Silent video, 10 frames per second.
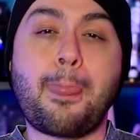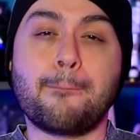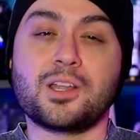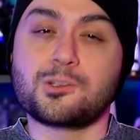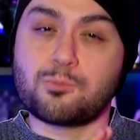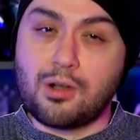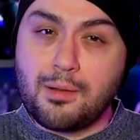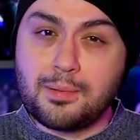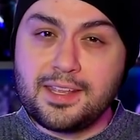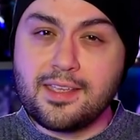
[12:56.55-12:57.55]
but
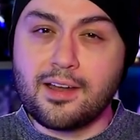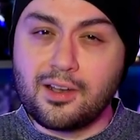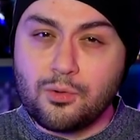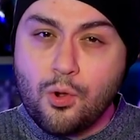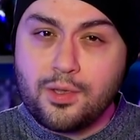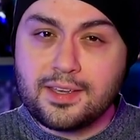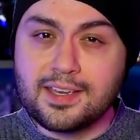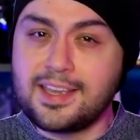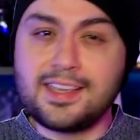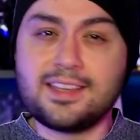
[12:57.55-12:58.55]
probably heroic
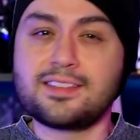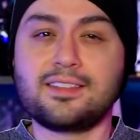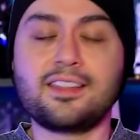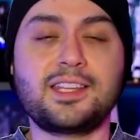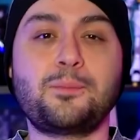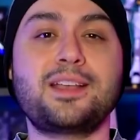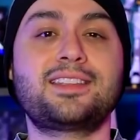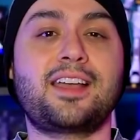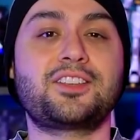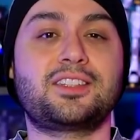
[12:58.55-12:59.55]
is not the
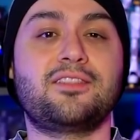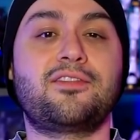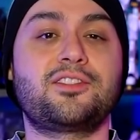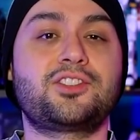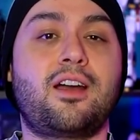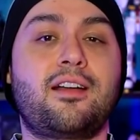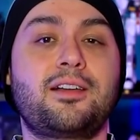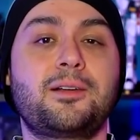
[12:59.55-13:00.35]
best adjective for Char.